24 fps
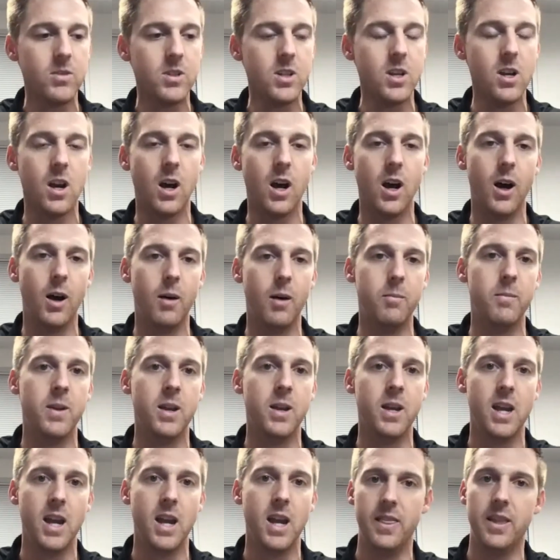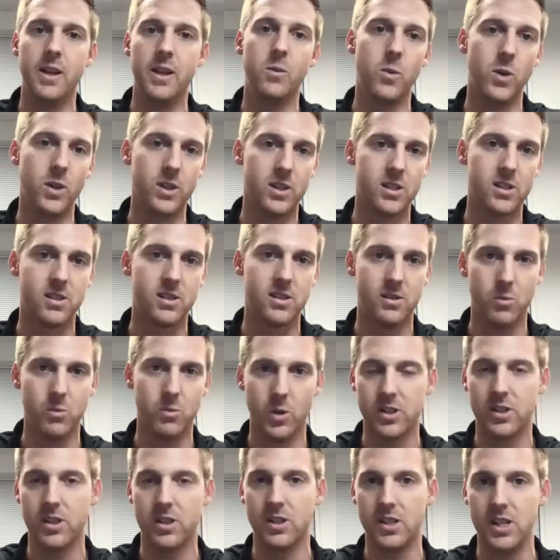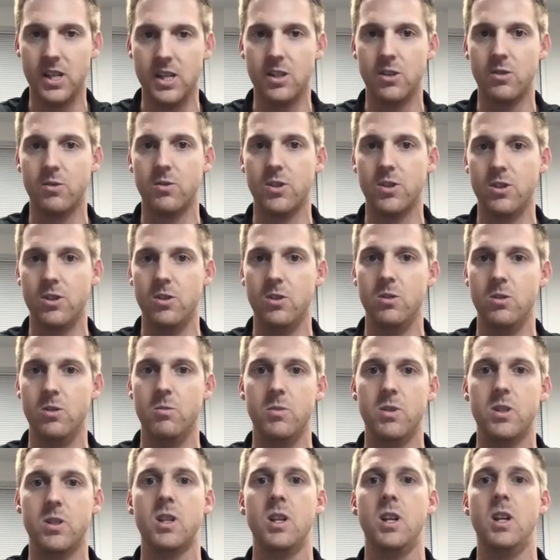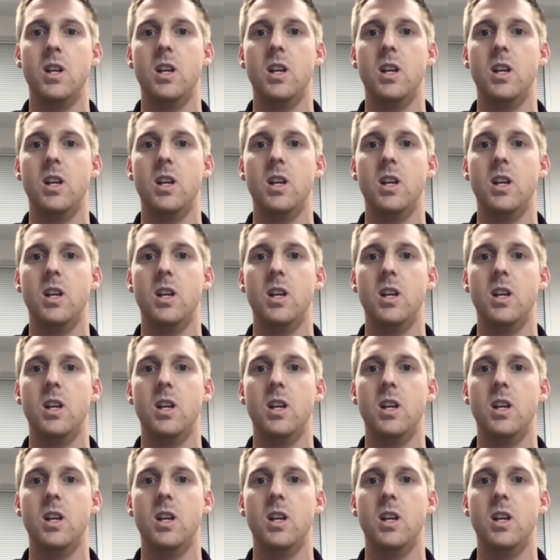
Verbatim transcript: Um, and then once once the season resumed,